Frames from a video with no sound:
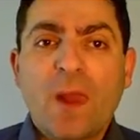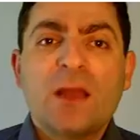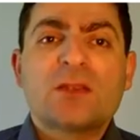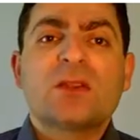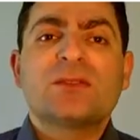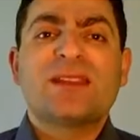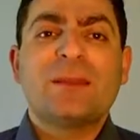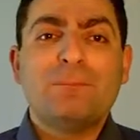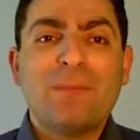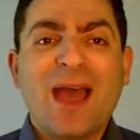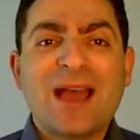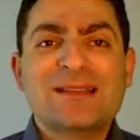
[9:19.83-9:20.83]
So the
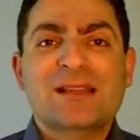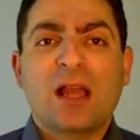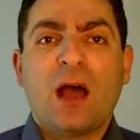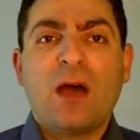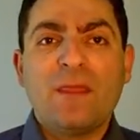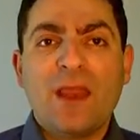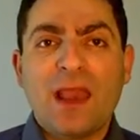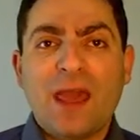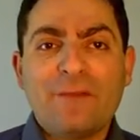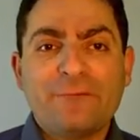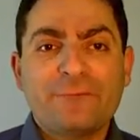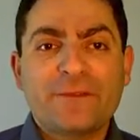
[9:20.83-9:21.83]
mask on the
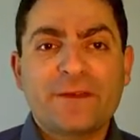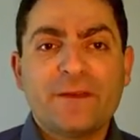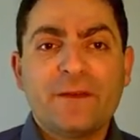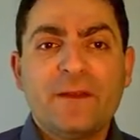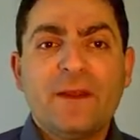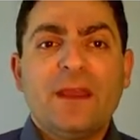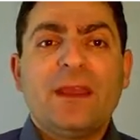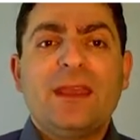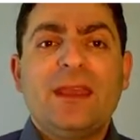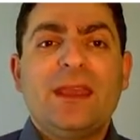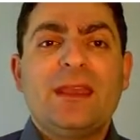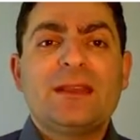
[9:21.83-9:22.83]
left
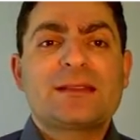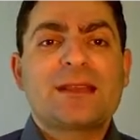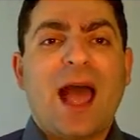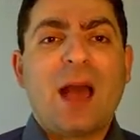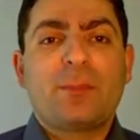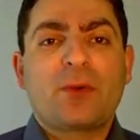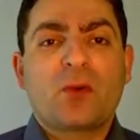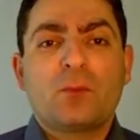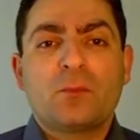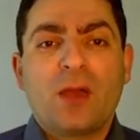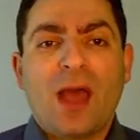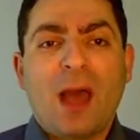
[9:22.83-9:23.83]
is
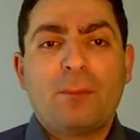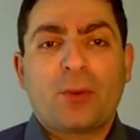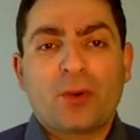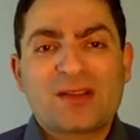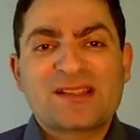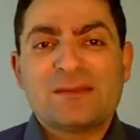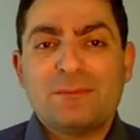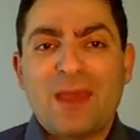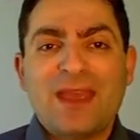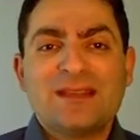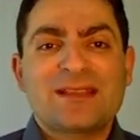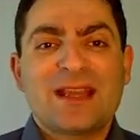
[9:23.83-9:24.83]

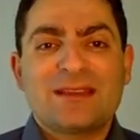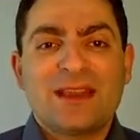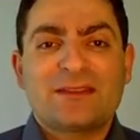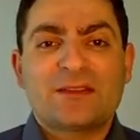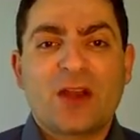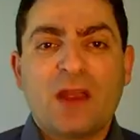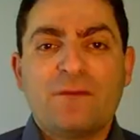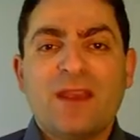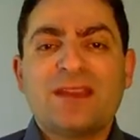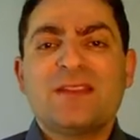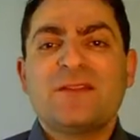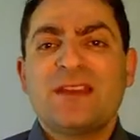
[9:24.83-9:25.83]
approximates the
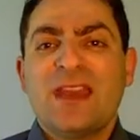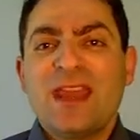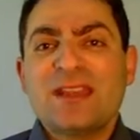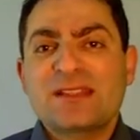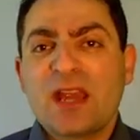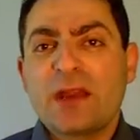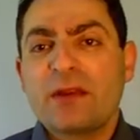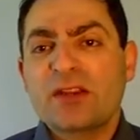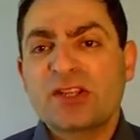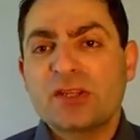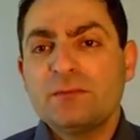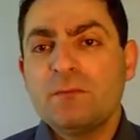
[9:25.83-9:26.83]
derivative in the x
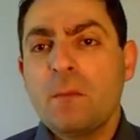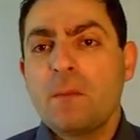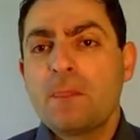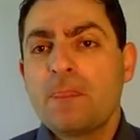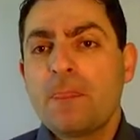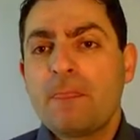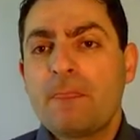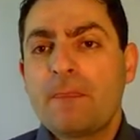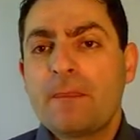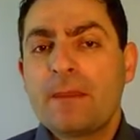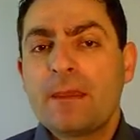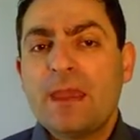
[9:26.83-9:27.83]
direction,
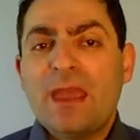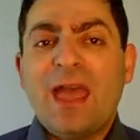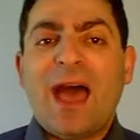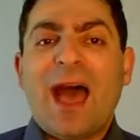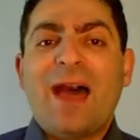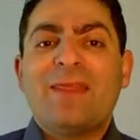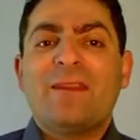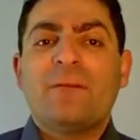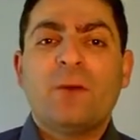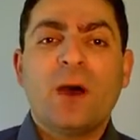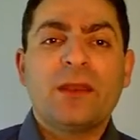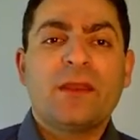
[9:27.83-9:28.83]
and the
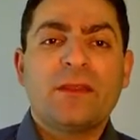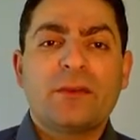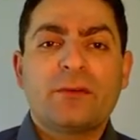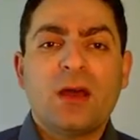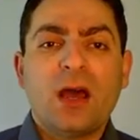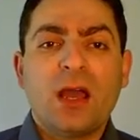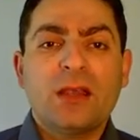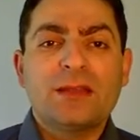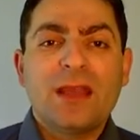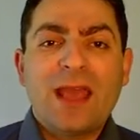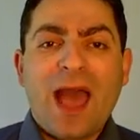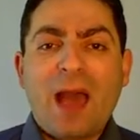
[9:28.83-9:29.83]
one on the
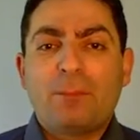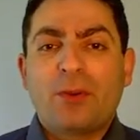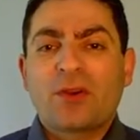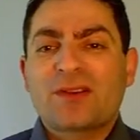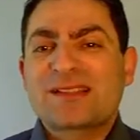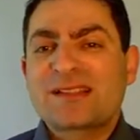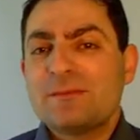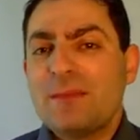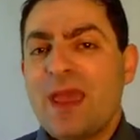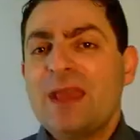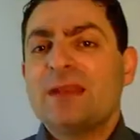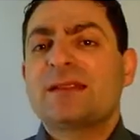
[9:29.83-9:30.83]
right
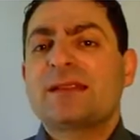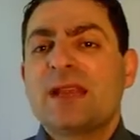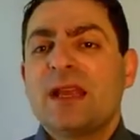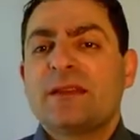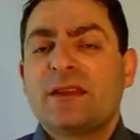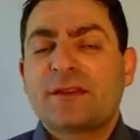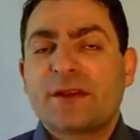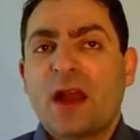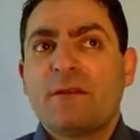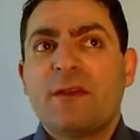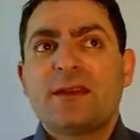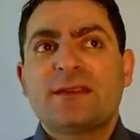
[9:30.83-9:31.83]
approximates the
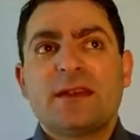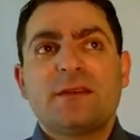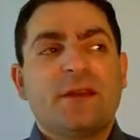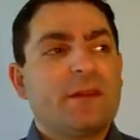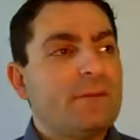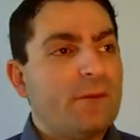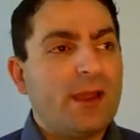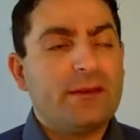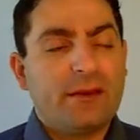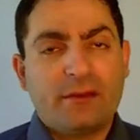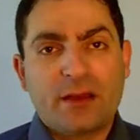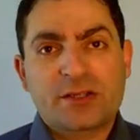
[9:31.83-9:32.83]
derivative on the y
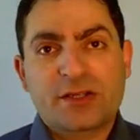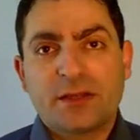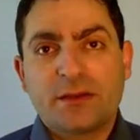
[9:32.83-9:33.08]
direction.